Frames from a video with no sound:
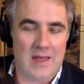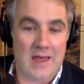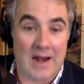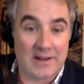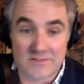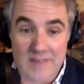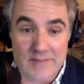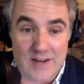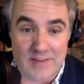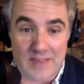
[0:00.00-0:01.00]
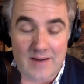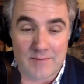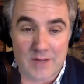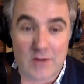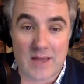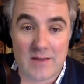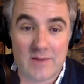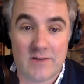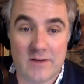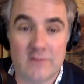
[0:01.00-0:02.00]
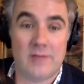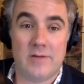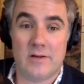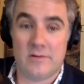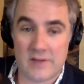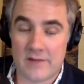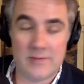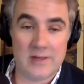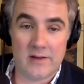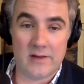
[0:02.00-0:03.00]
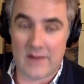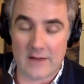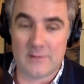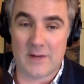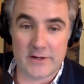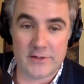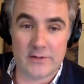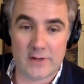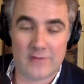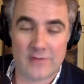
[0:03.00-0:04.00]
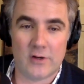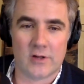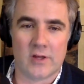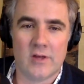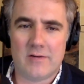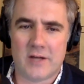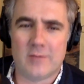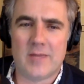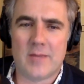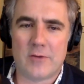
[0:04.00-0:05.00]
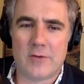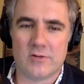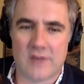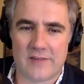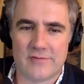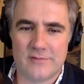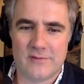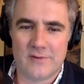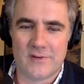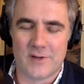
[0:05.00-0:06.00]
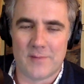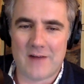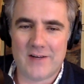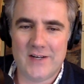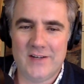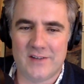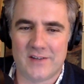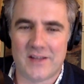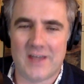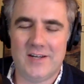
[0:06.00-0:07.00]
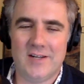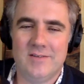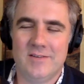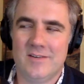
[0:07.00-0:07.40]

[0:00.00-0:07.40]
And I just leave it at that. I'm like, okay, he'll, he'll, he'll give me a Hail Mary or two, get off the hook. Tell me about your life. You married, you dating.